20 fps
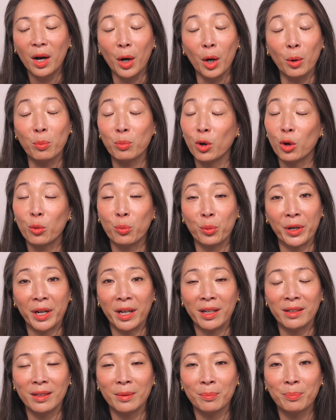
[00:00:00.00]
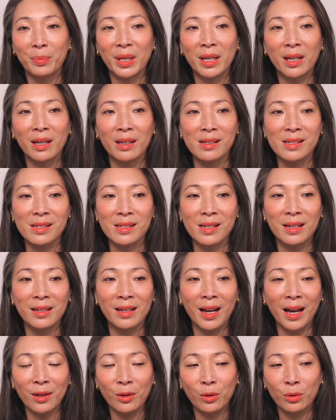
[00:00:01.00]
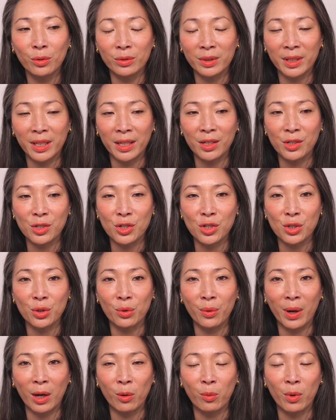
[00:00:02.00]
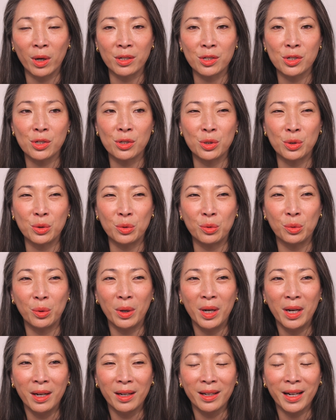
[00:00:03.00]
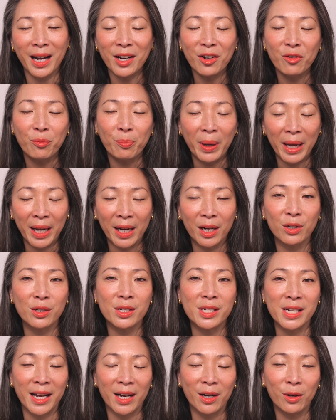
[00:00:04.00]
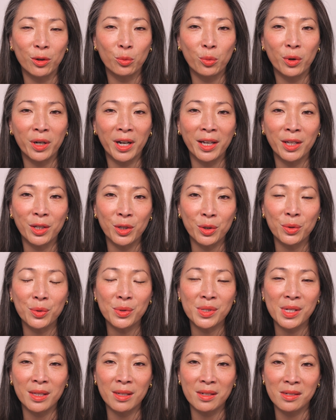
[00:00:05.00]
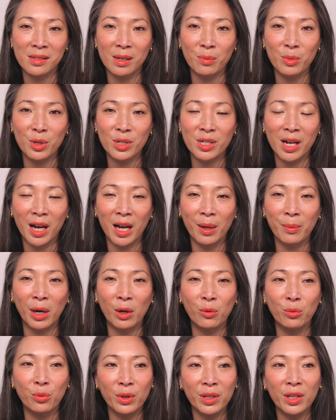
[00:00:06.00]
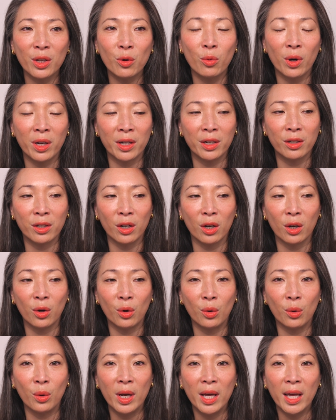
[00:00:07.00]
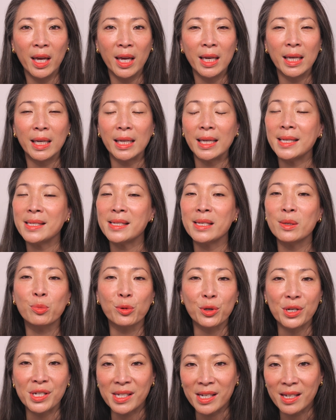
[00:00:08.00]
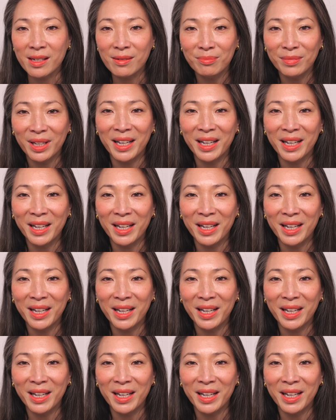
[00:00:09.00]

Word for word: appropriate because not only do I want to kind of pare down what I use in the summertime, I really want to go easy breezy